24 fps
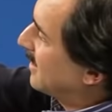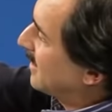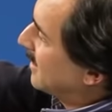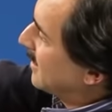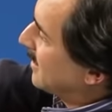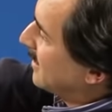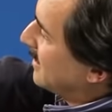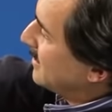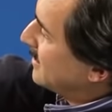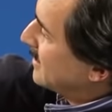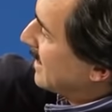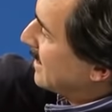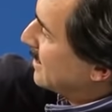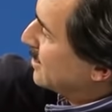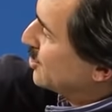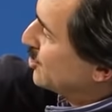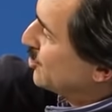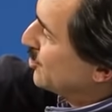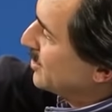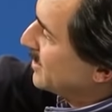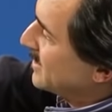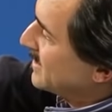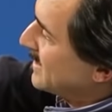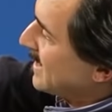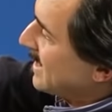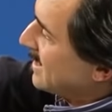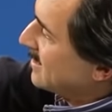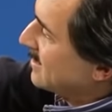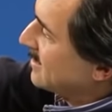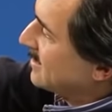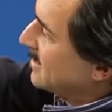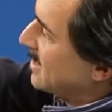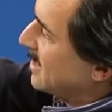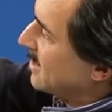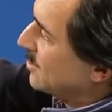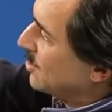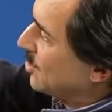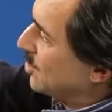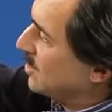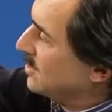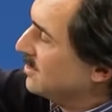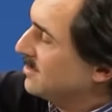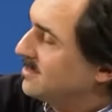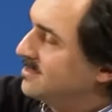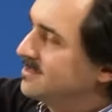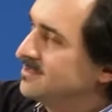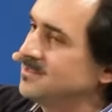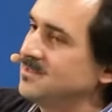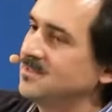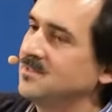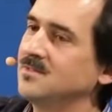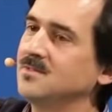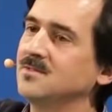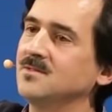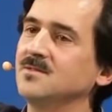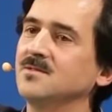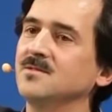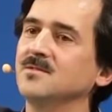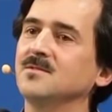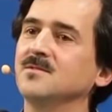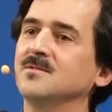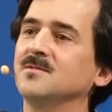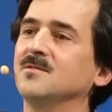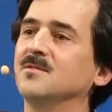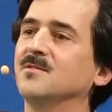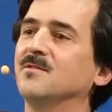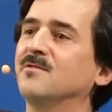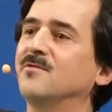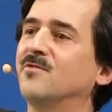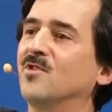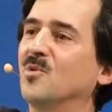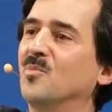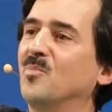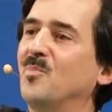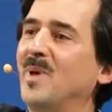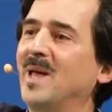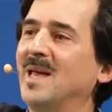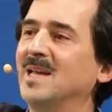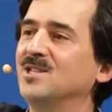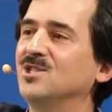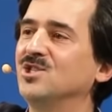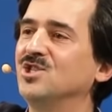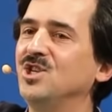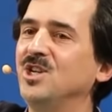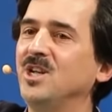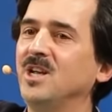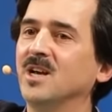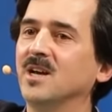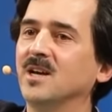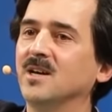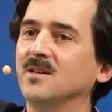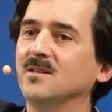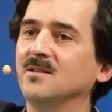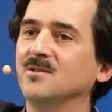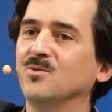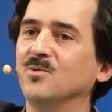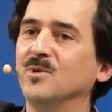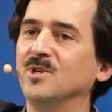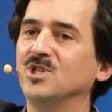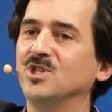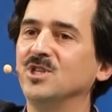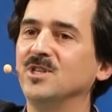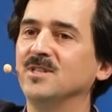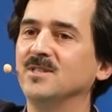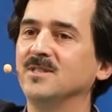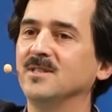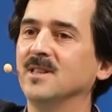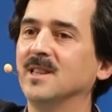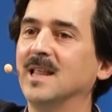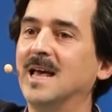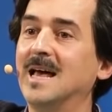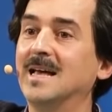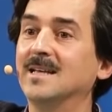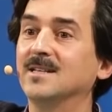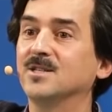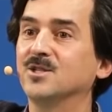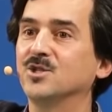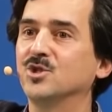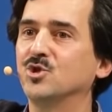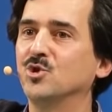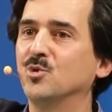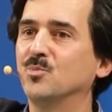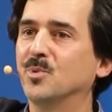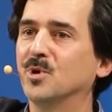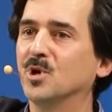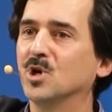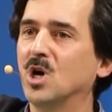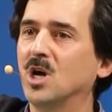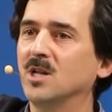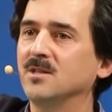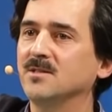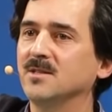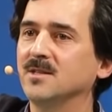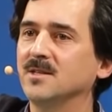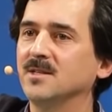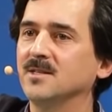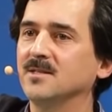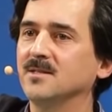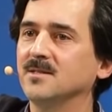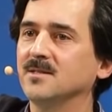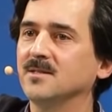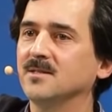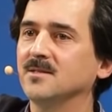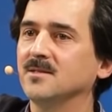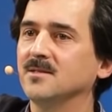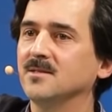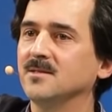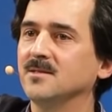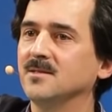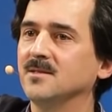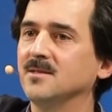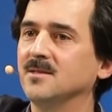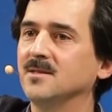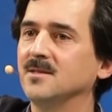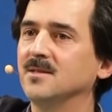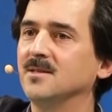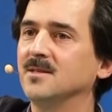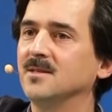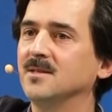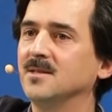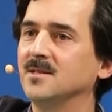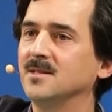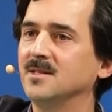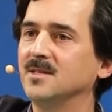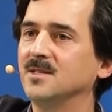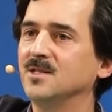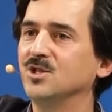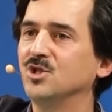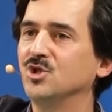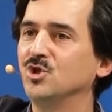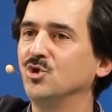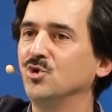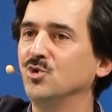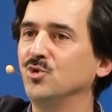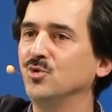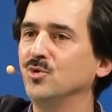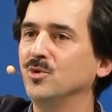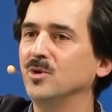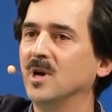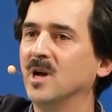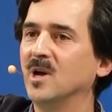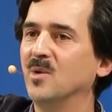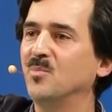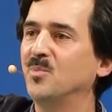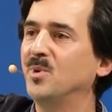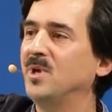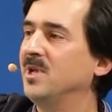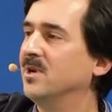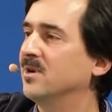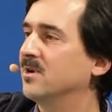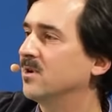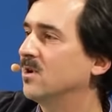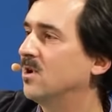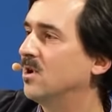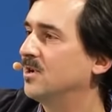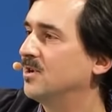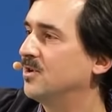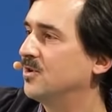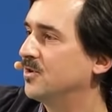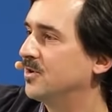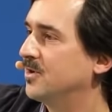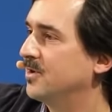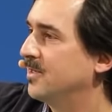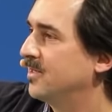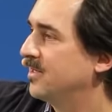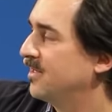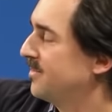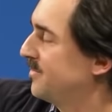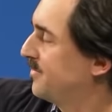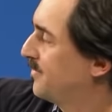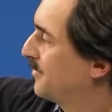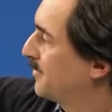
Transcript: It takes to the second knuckle for Pangea, which is the last supercontinent, to appear on Earth.